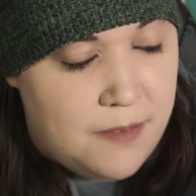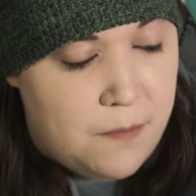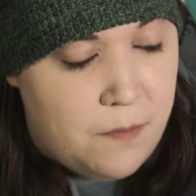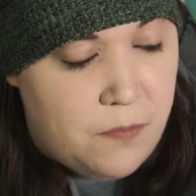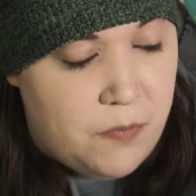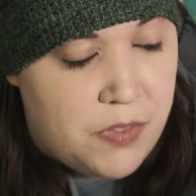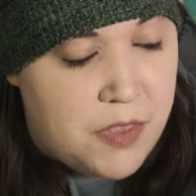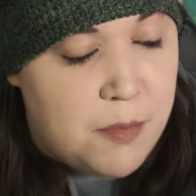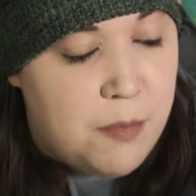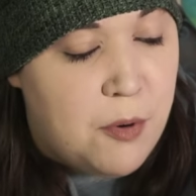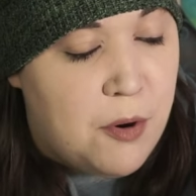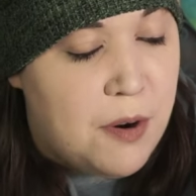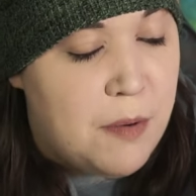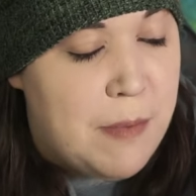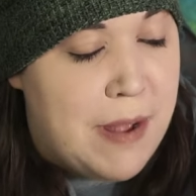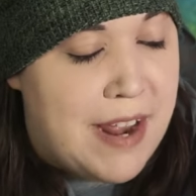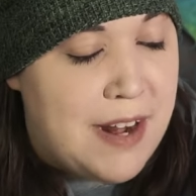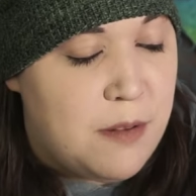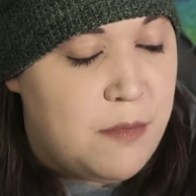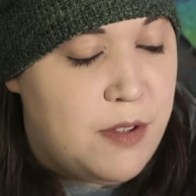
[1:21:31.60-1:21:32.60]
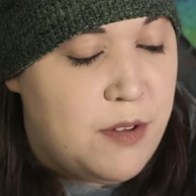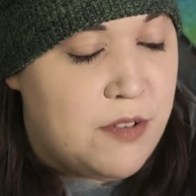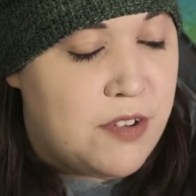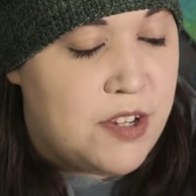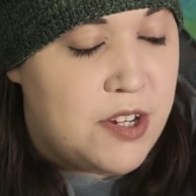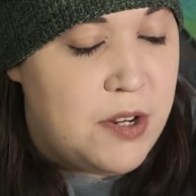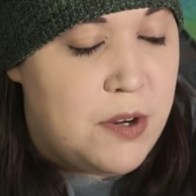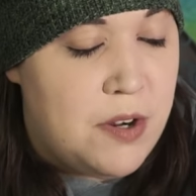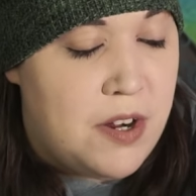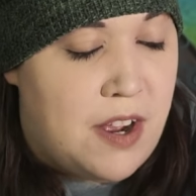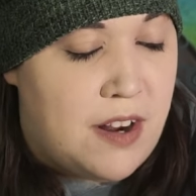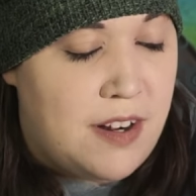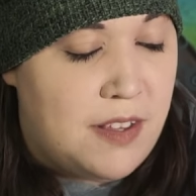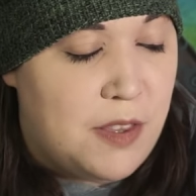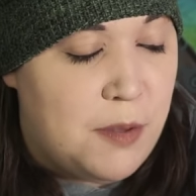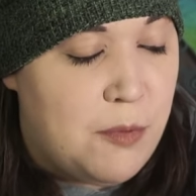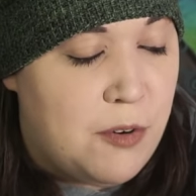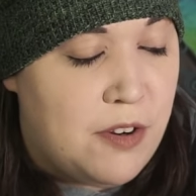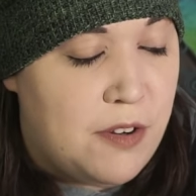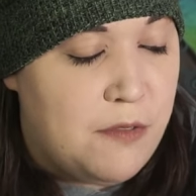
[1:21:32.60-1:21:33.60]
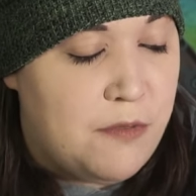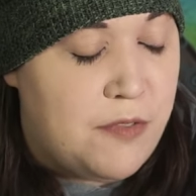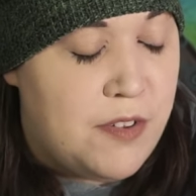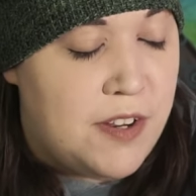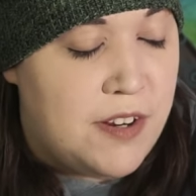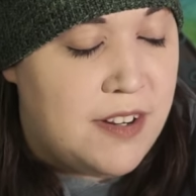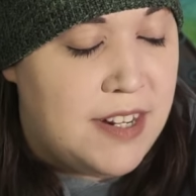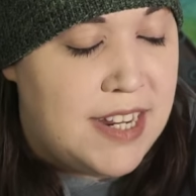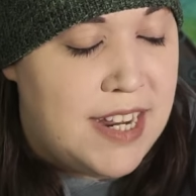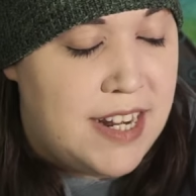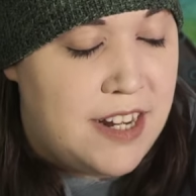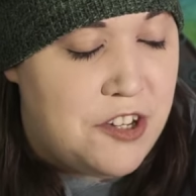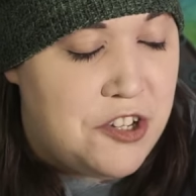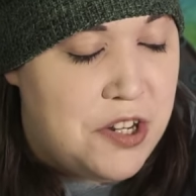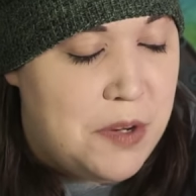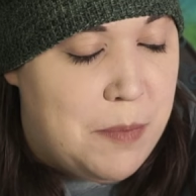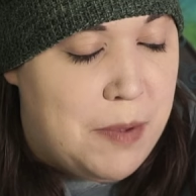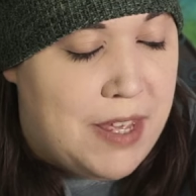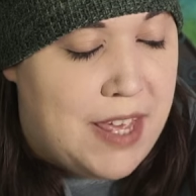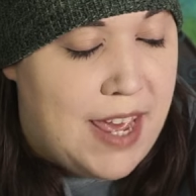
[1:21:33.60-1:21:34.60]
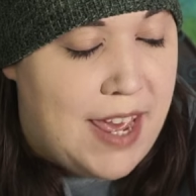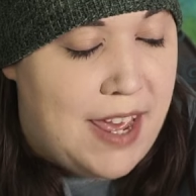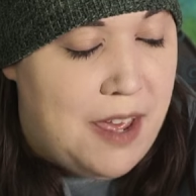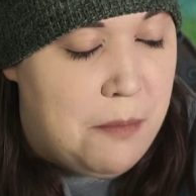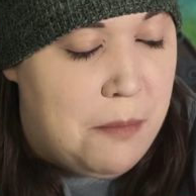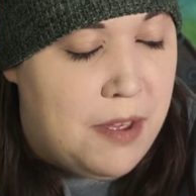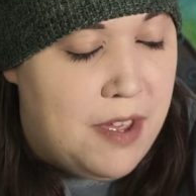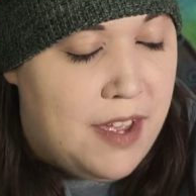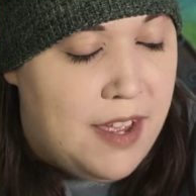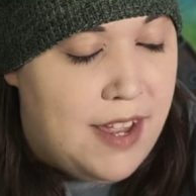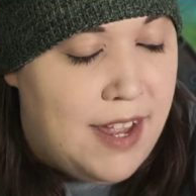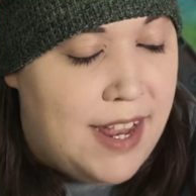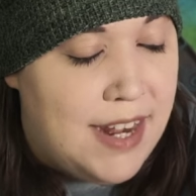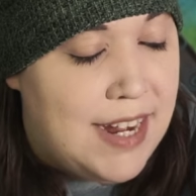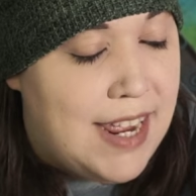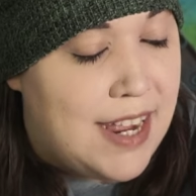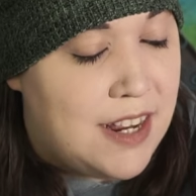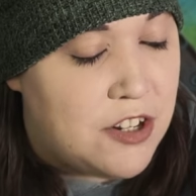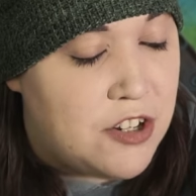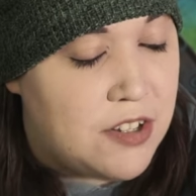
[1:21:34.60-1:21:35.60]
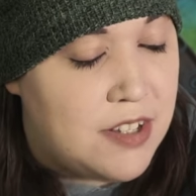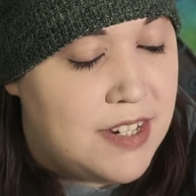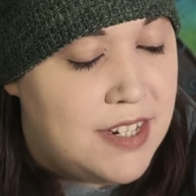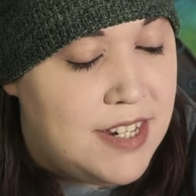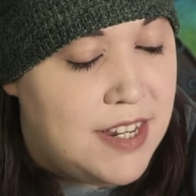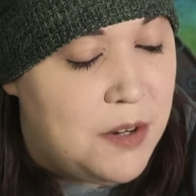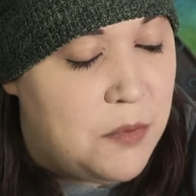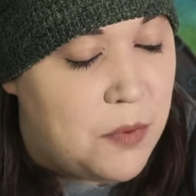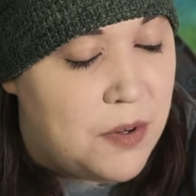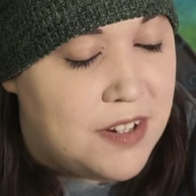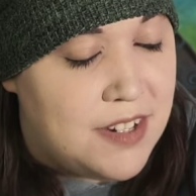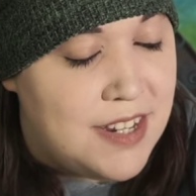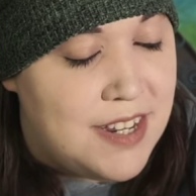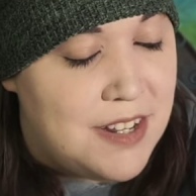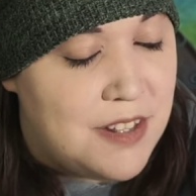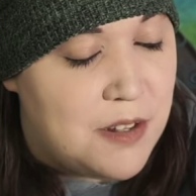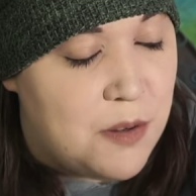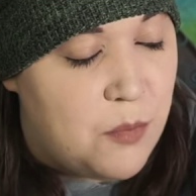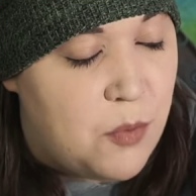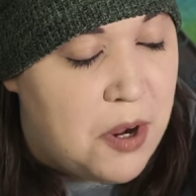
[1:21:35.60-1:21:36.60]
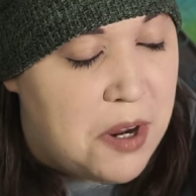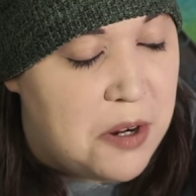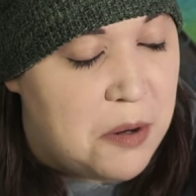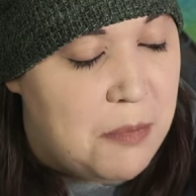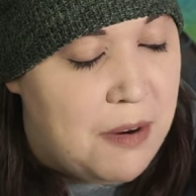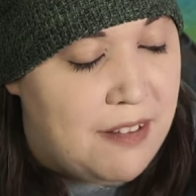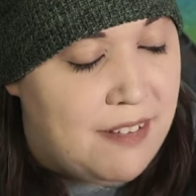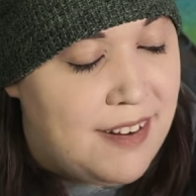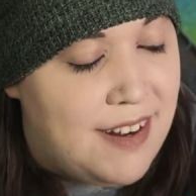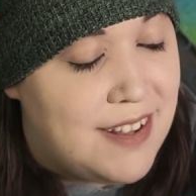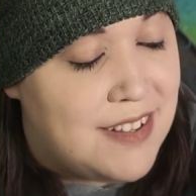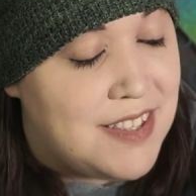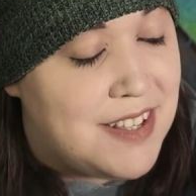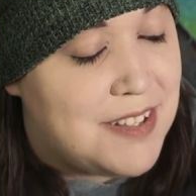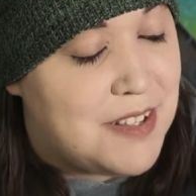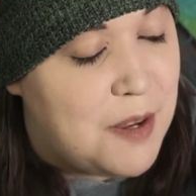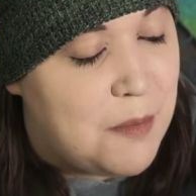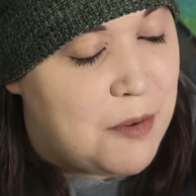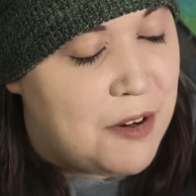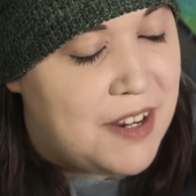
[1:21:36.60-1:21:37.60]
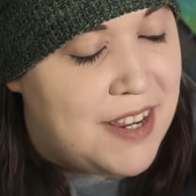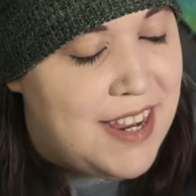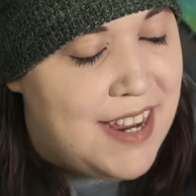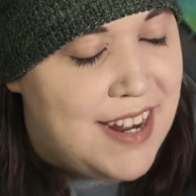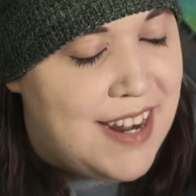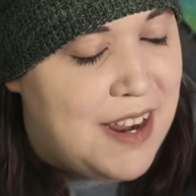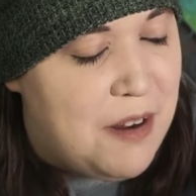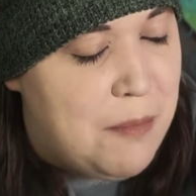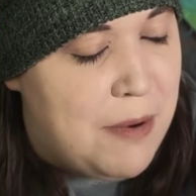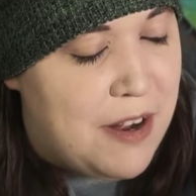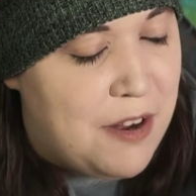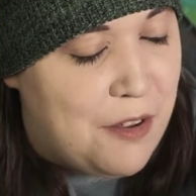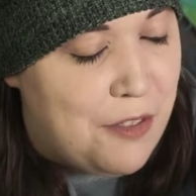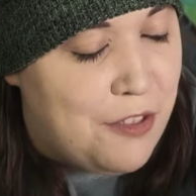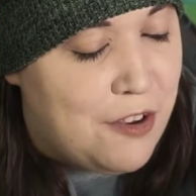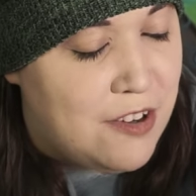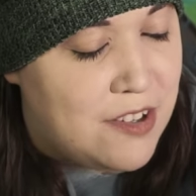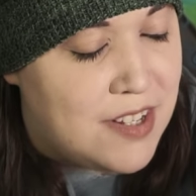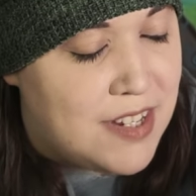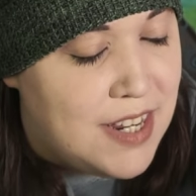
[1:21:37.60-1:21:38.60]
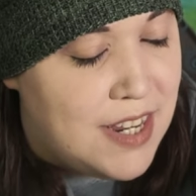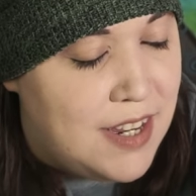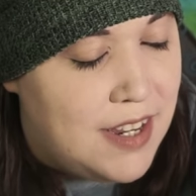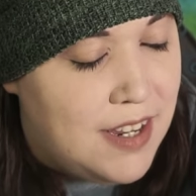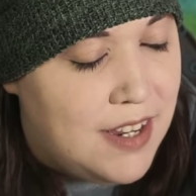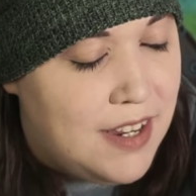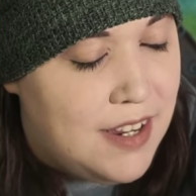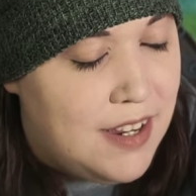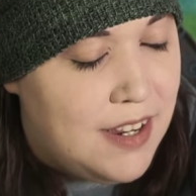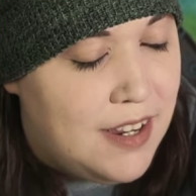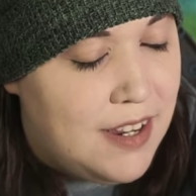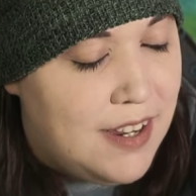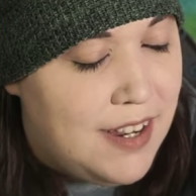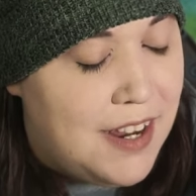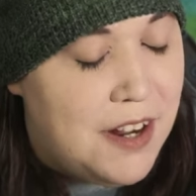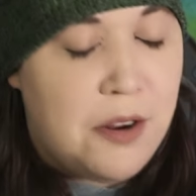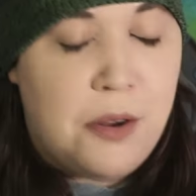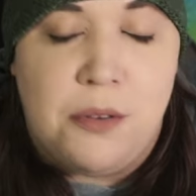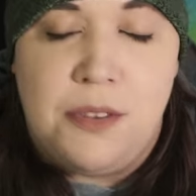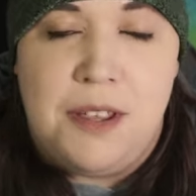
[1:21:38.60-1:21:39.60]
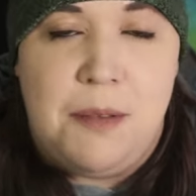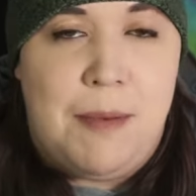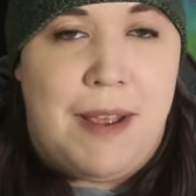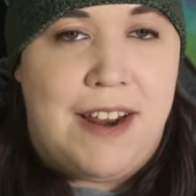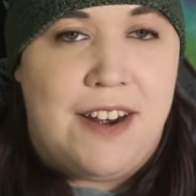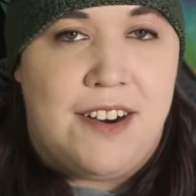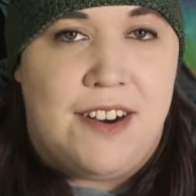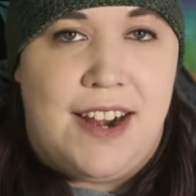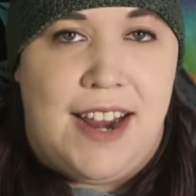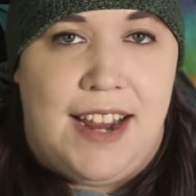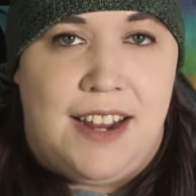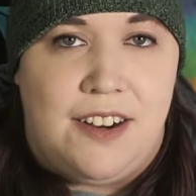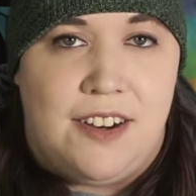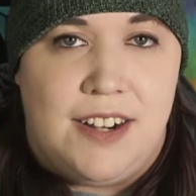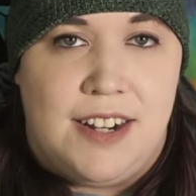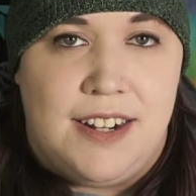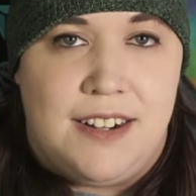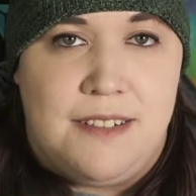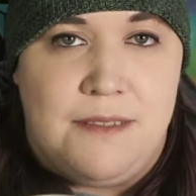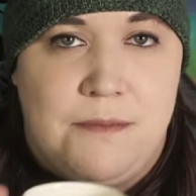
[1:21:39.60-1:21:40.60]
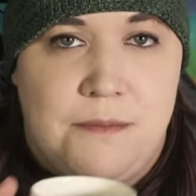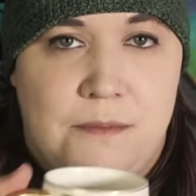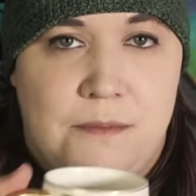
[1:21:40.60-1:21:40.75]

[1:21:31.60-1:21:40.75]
The more Madame Yu stewed on it, the more infuriated she became, and actually did want to eat some watermelon, as the summer heat had made her thirsty. It only made her angrier.